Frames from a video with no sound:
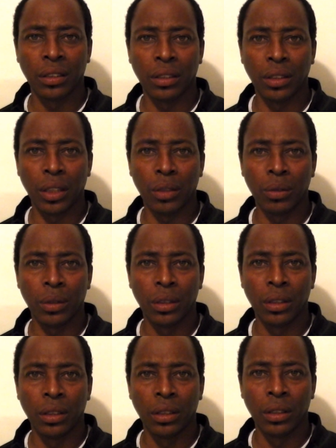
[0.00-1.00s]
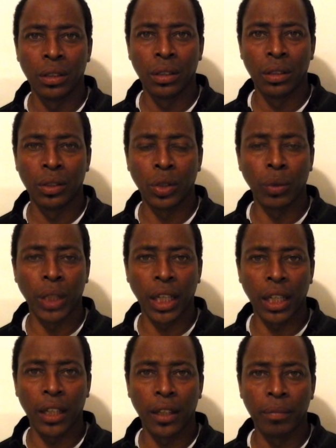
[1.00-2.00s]
You know? So
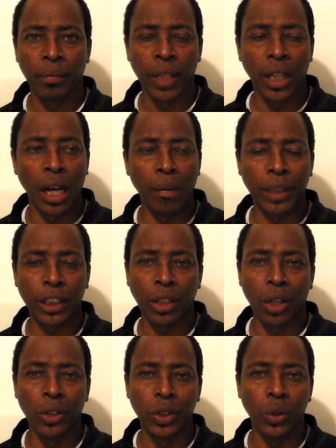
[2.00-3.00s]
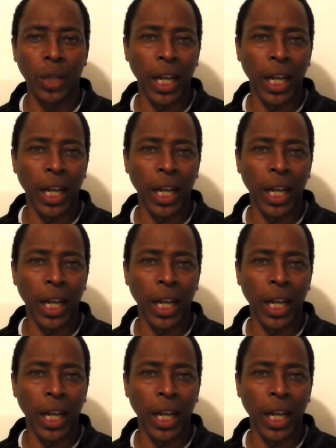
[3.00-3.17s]
again, I'm just talking to a